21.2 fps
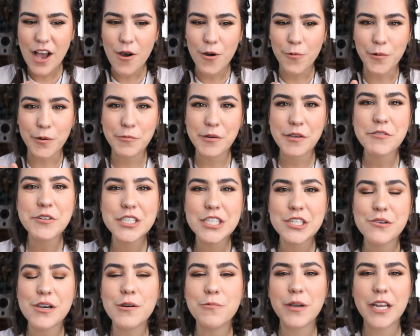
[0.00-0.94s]
When we would
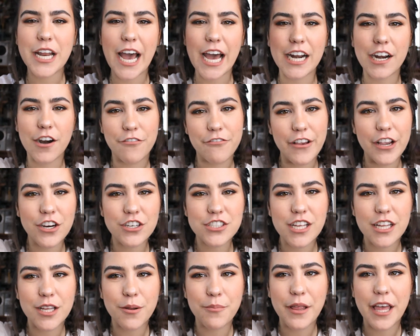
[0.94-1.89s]
do it, we'd had our fingers
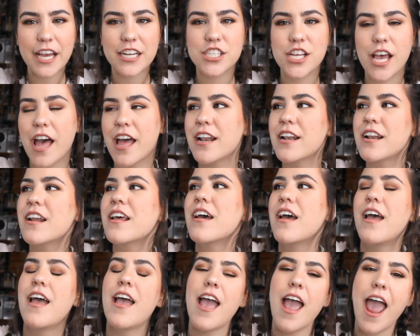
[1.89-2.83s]
on the planchette,
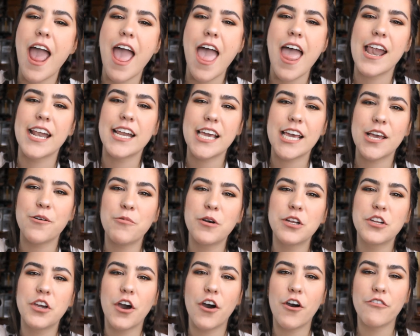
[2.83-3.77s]
and it
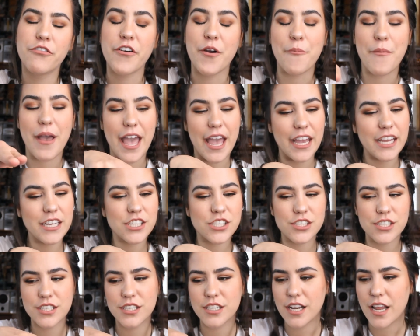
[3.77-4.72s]
would go from
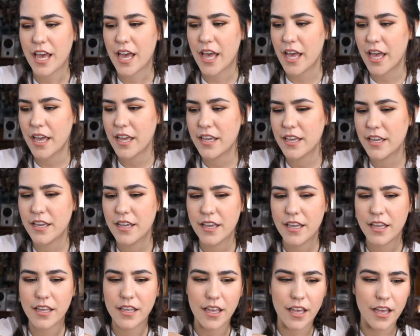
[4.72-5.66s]
H, A,
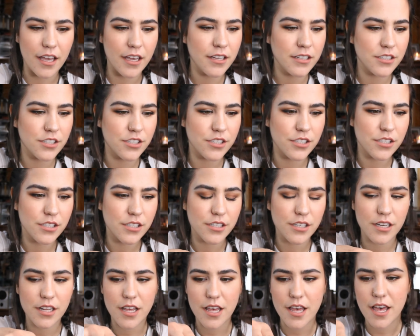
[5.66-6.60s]
H,
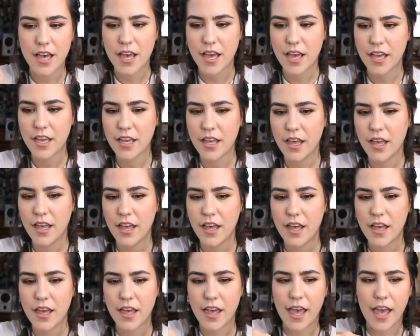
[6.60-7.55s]
A,
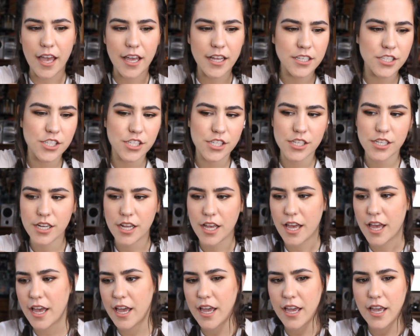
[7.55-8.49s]
H,
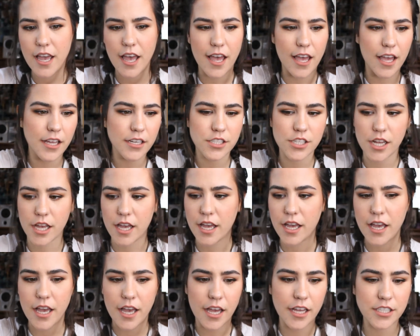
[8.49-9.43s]
A, H,
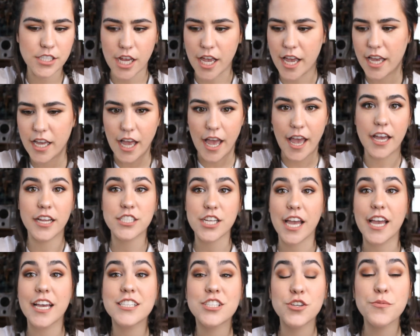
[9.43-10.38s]
A, H, A, H,
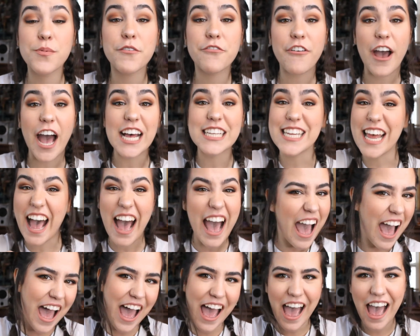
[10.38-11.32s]
A, super fast, ha,
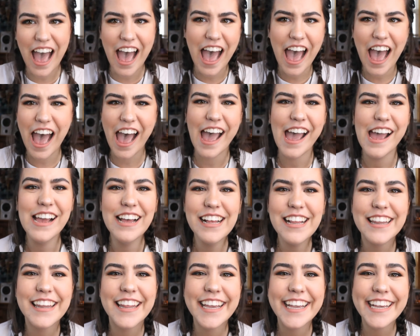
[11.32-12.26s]
ha, ha, ha,
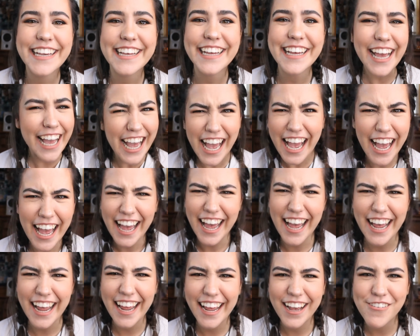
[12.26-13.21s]
ha. Like,
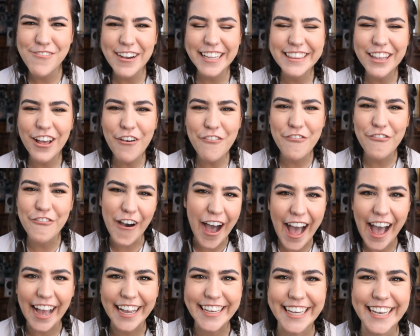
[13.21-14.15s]
what the
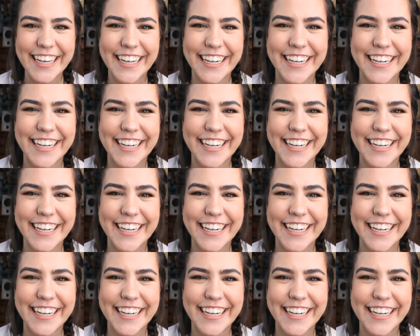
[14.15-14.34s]
fuck?